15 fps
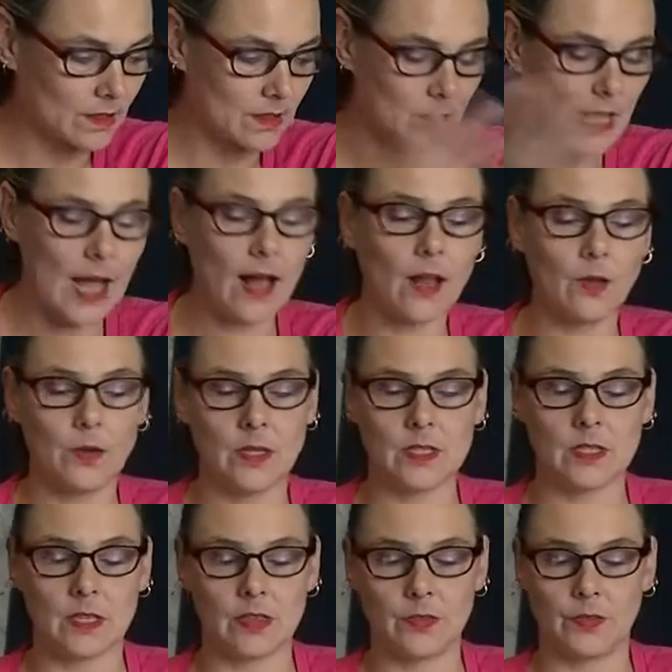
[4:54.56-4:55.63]
Halloween's
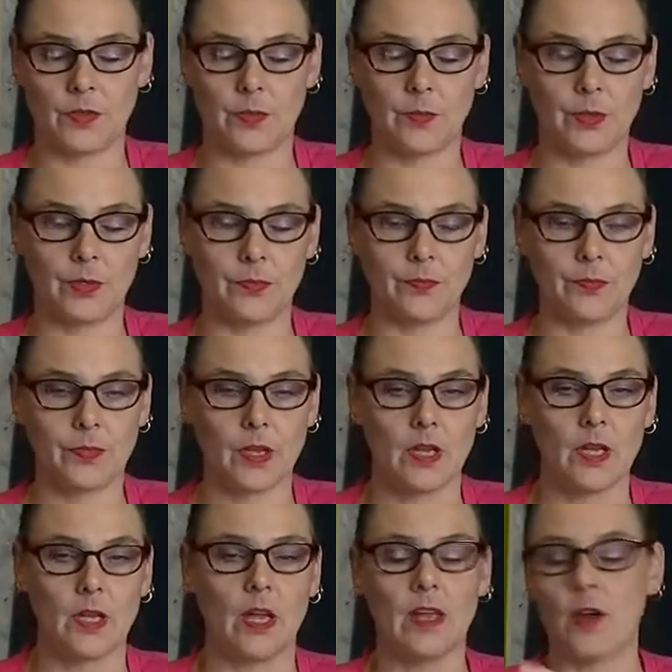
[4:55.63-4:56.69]
on the full moon.
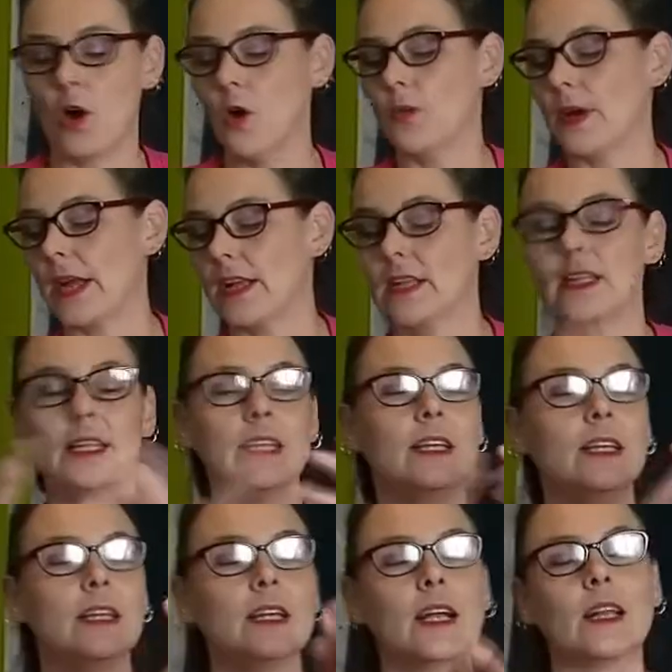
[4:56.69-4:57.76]
Oh, right.
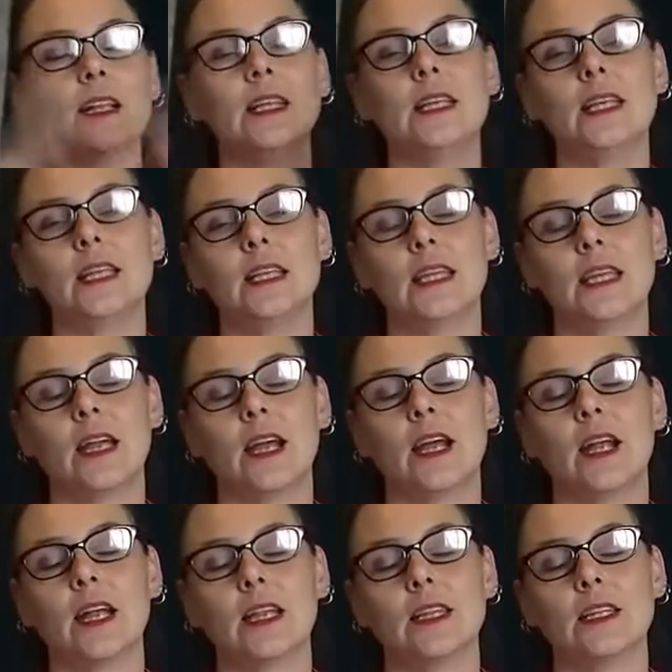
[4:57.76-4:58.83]
Cleaning the
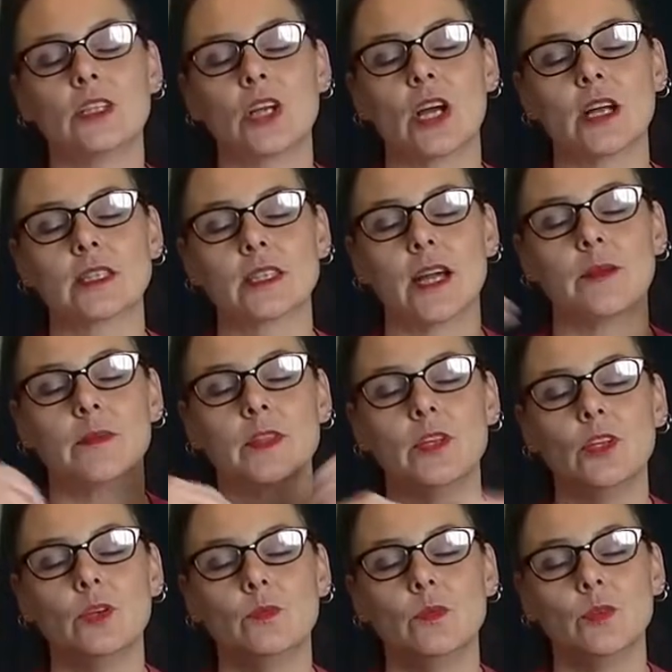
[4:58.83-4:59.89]
air in the dark time, in the
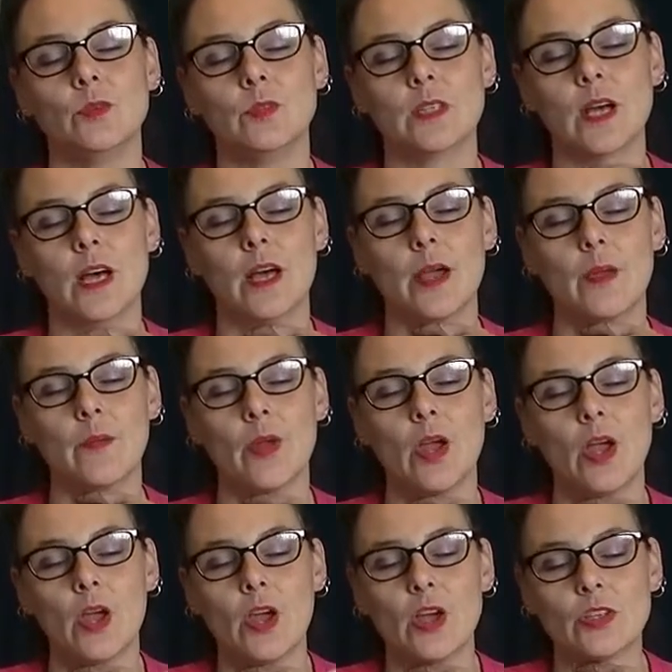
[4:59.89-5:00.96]
new moon time,
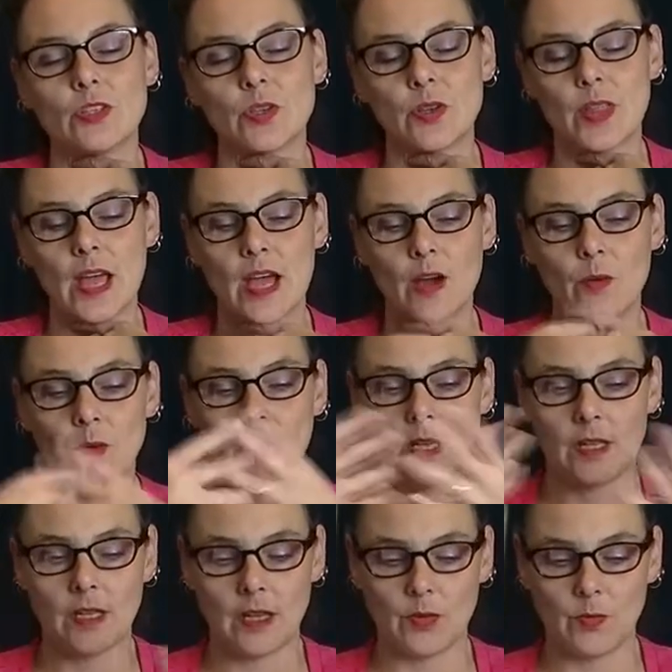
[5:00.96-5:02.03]
so that
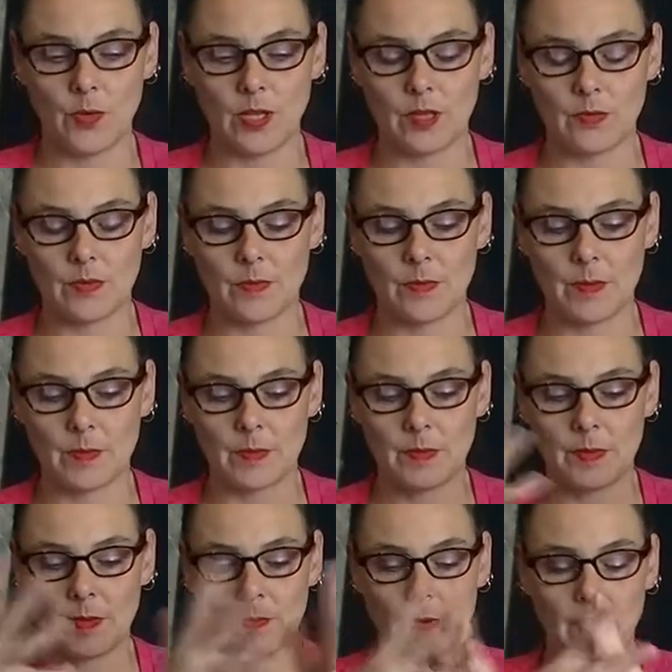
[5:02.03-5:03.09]
we can remember
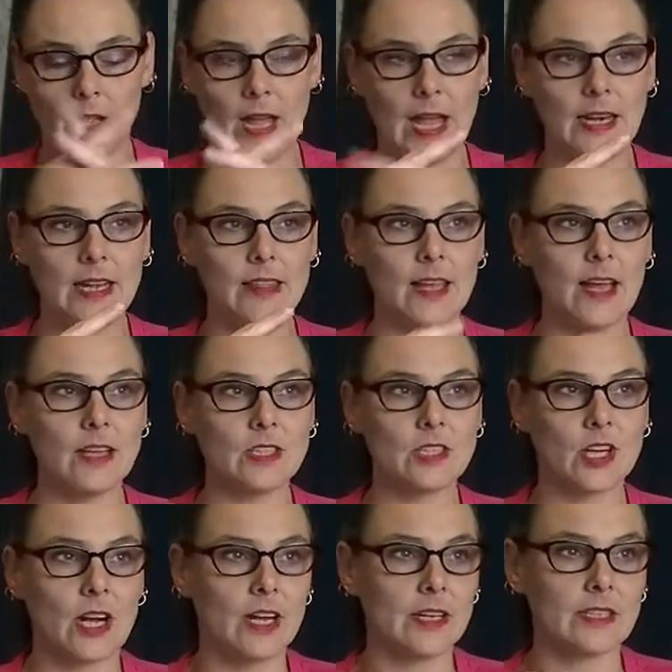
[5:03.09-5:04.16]
people. And in that dark